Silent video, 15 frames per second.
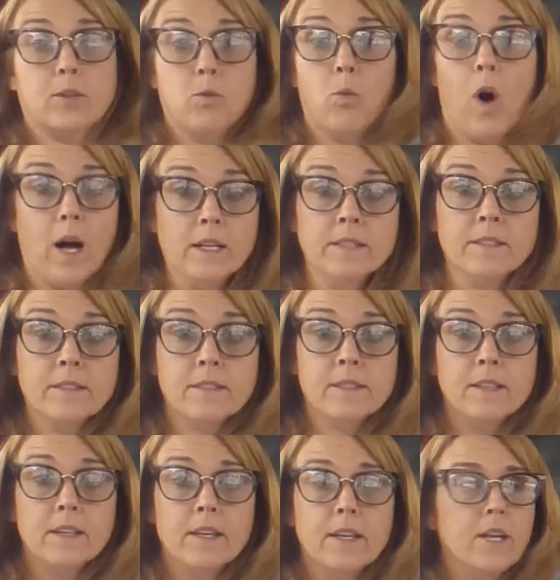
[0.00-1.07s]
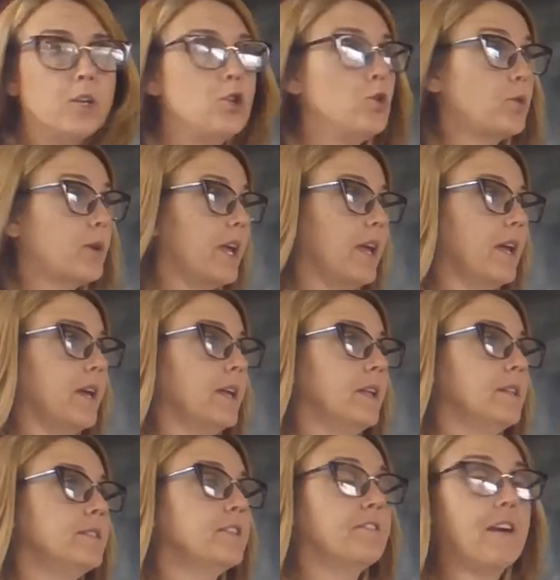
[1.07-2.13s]
and ones. You
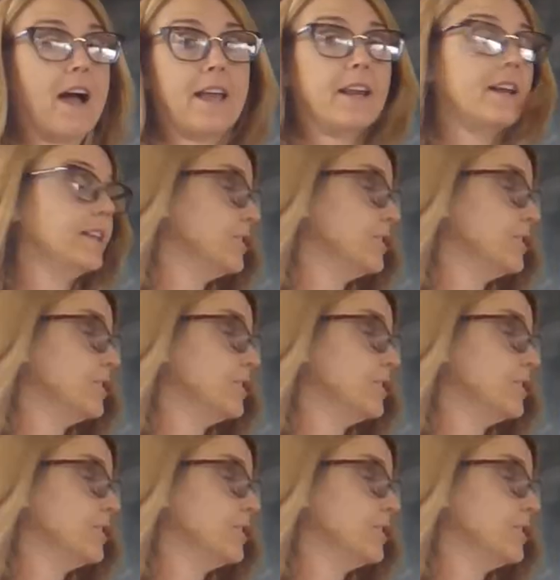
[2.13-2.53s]
can divide